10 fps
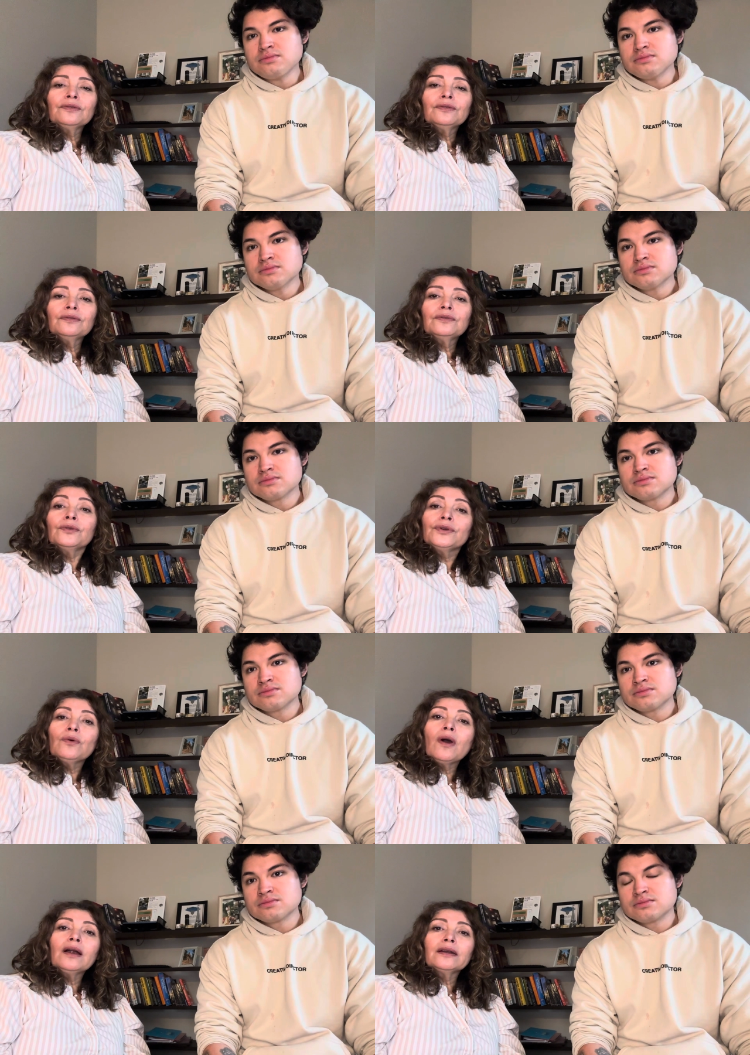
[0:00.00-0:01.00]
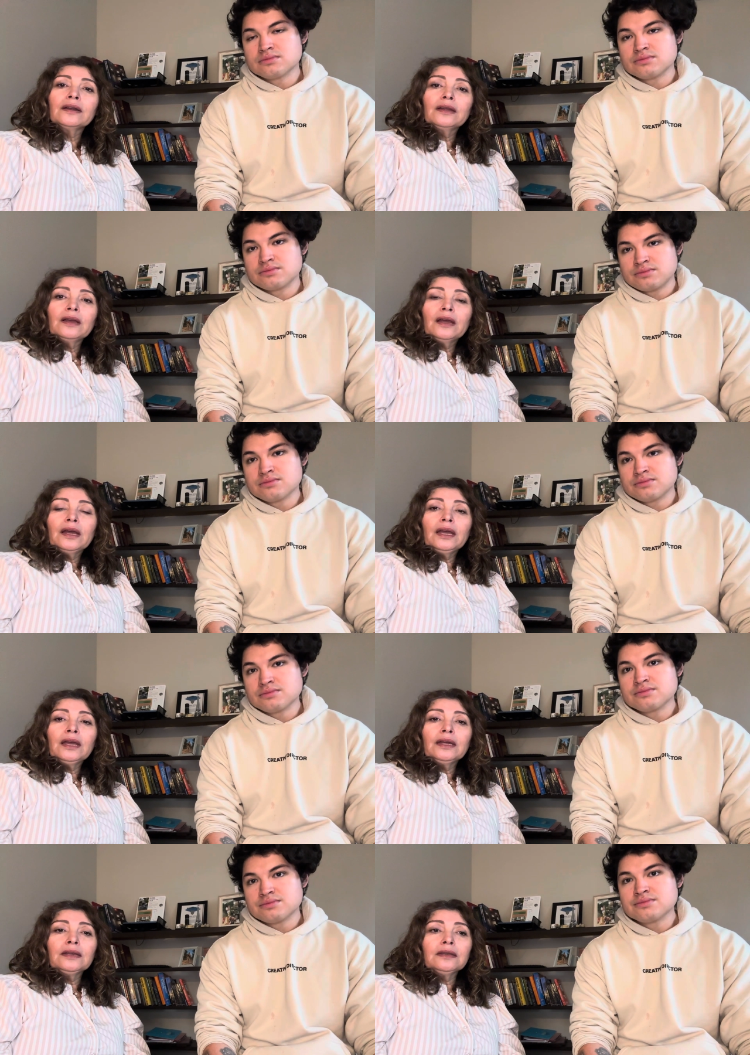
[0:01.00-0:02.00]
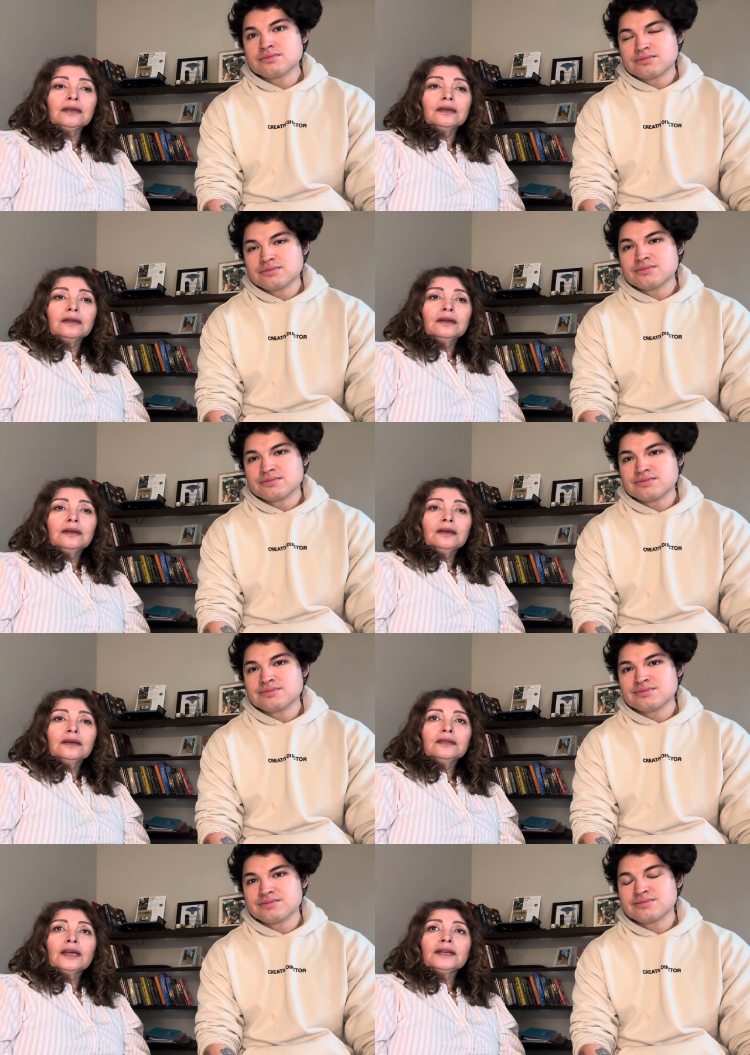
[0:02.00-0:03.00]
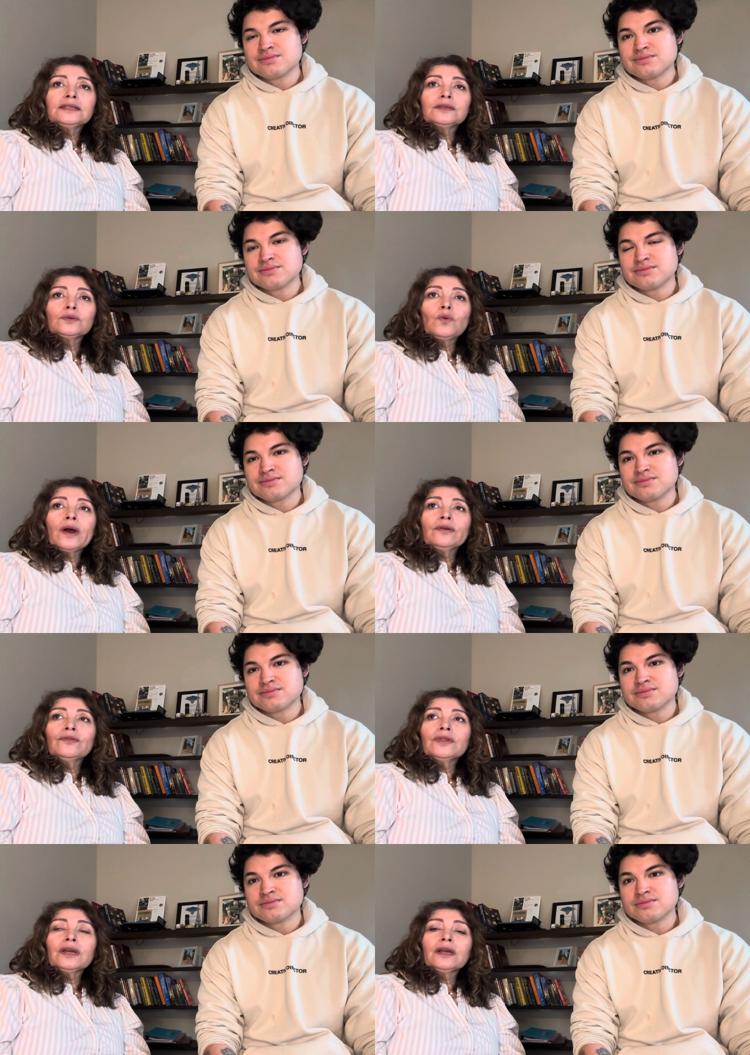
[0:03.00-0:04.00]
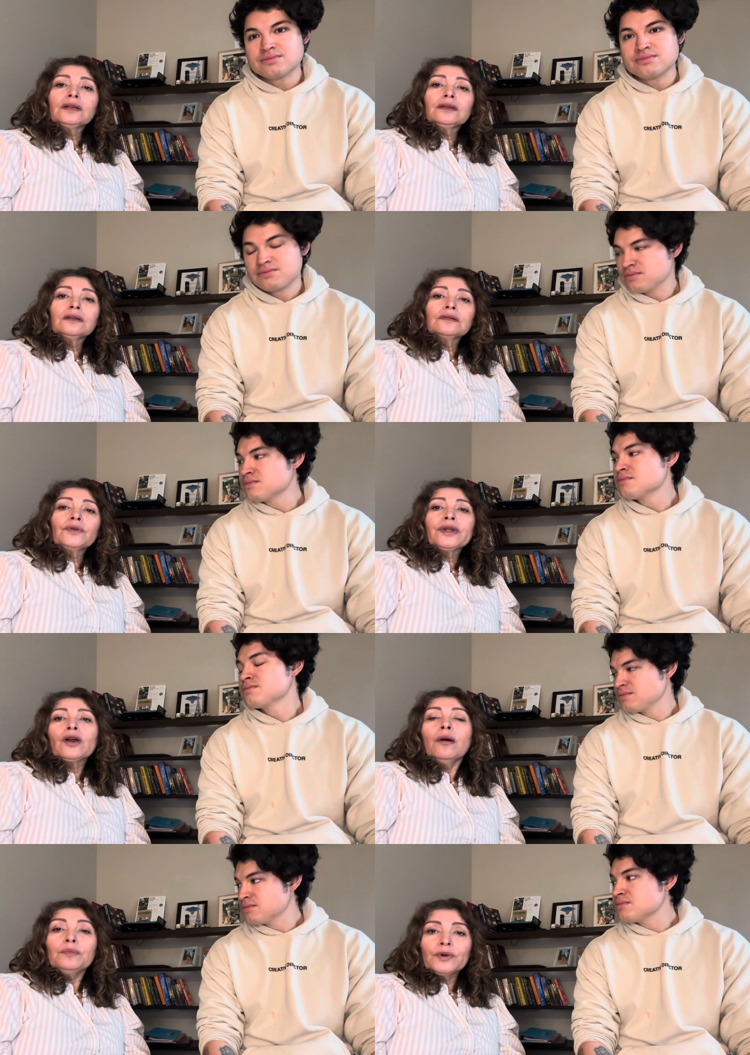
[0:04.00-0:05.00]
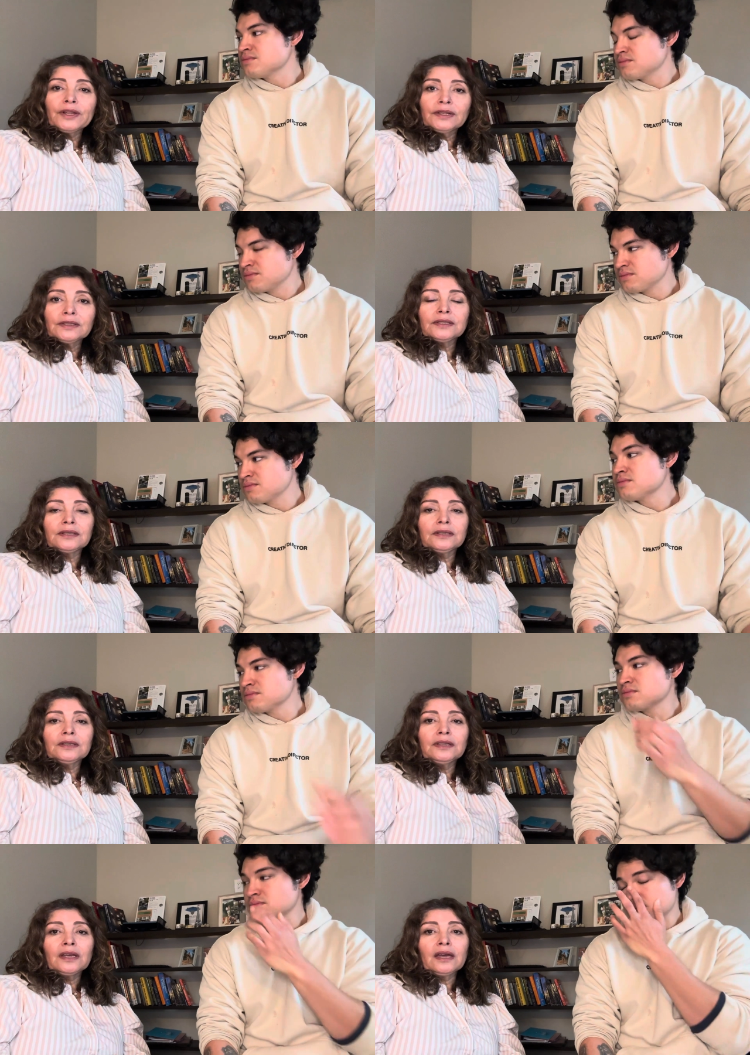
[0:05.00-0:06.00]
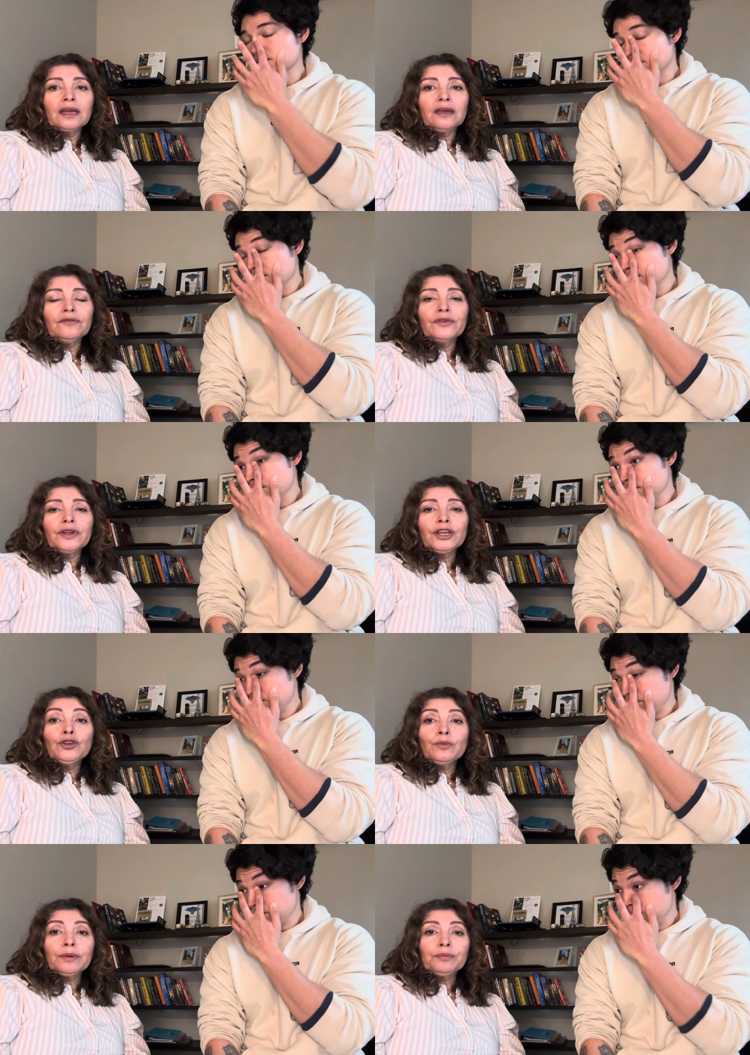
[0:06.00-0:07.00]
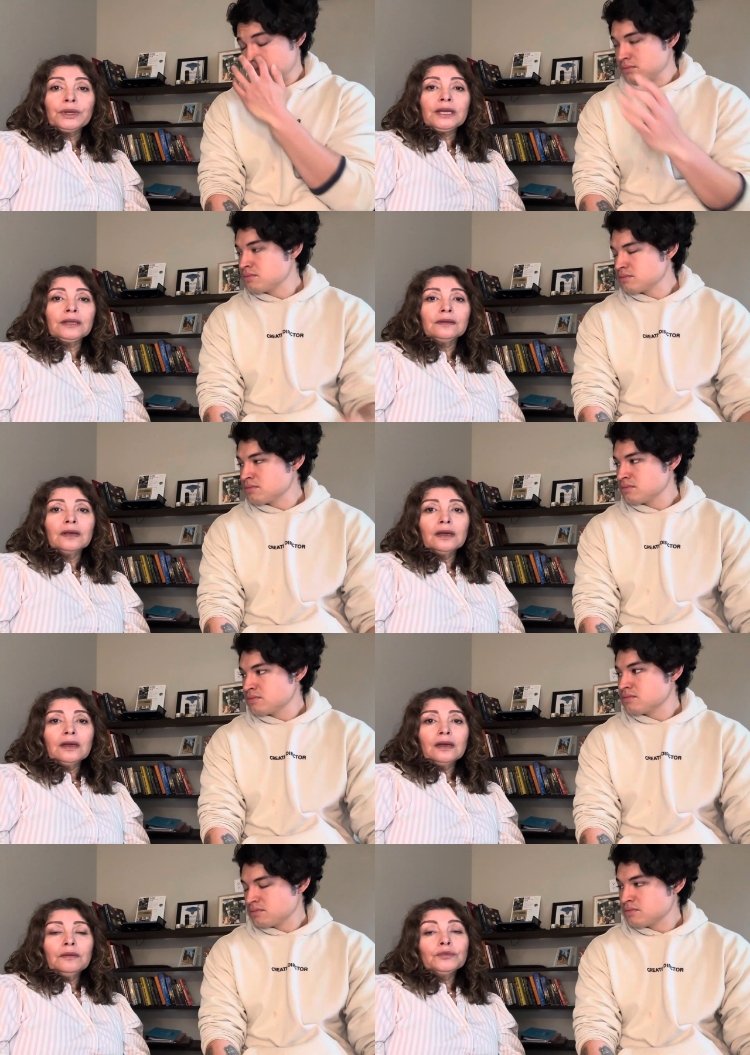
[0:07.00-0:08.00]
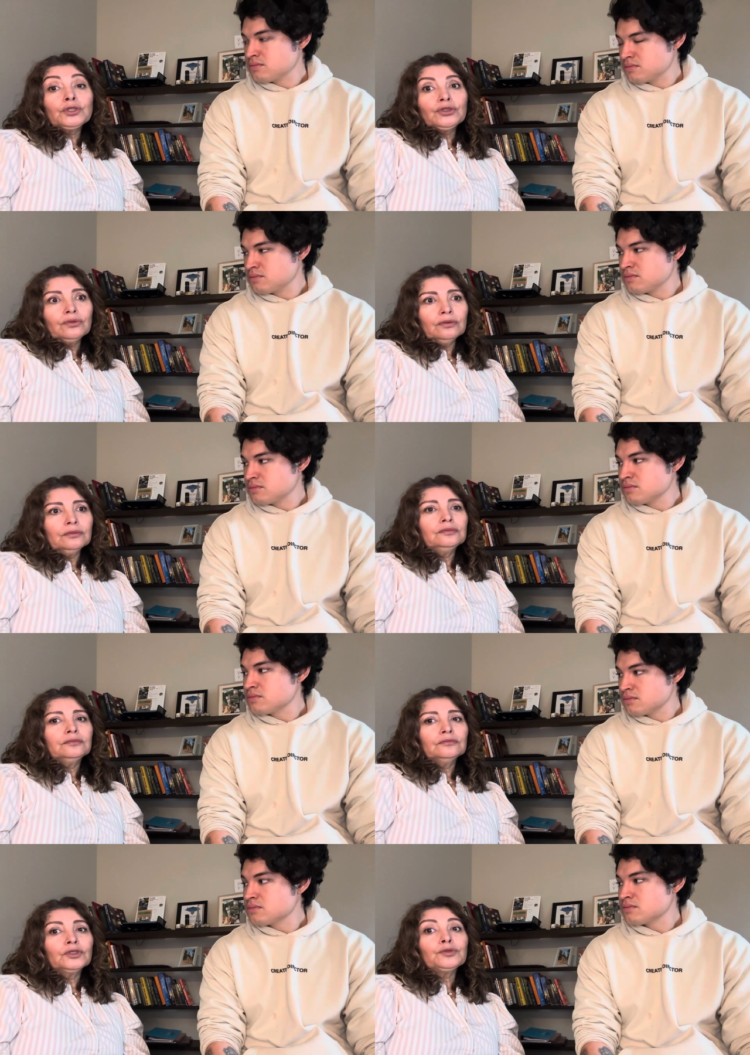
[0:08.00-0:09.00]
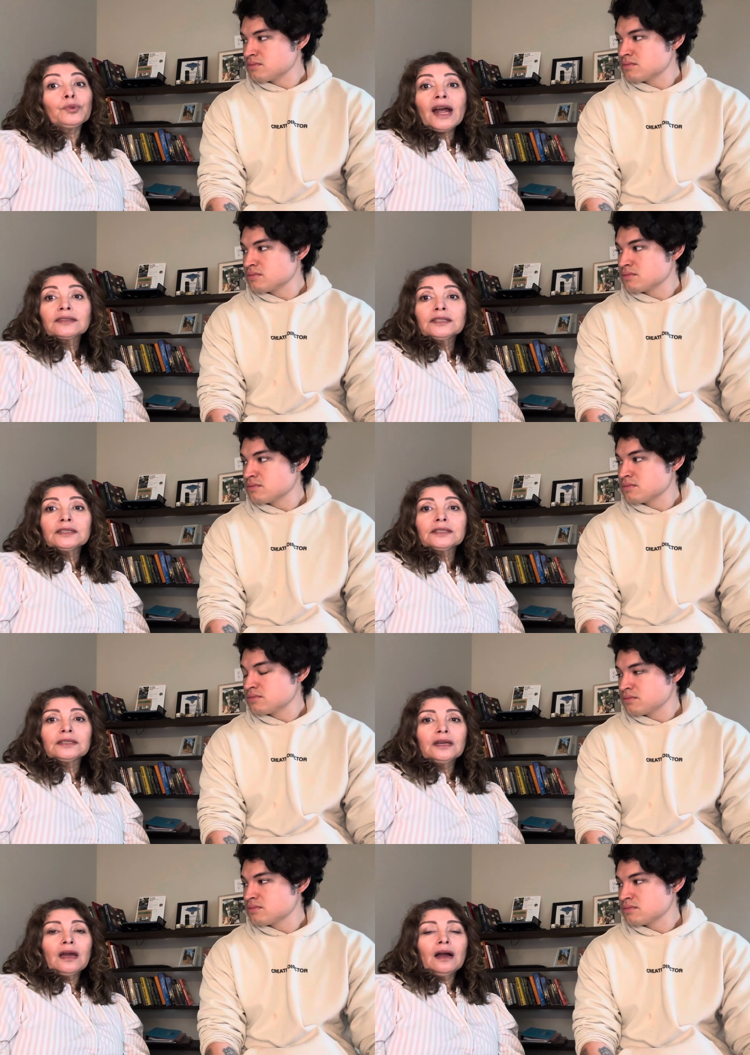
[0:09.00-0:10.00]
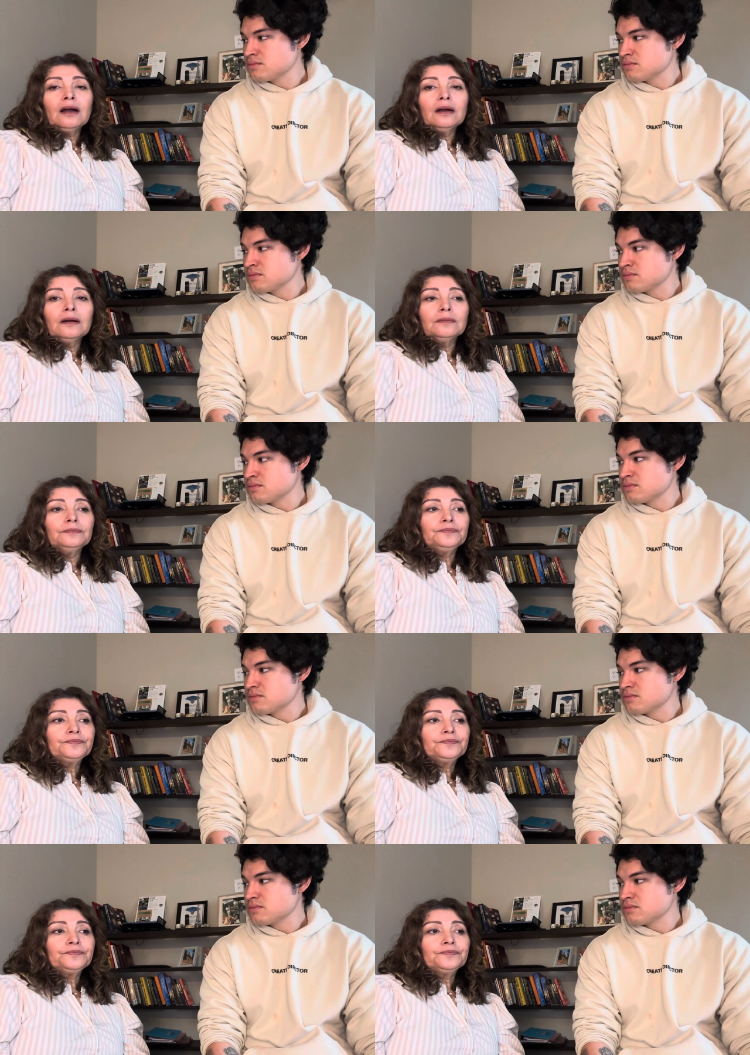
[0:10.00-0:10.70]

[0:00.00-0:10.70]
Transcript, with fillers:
Speaker 1: of who you are, and that's one of the three components that every human being must do, must practice um,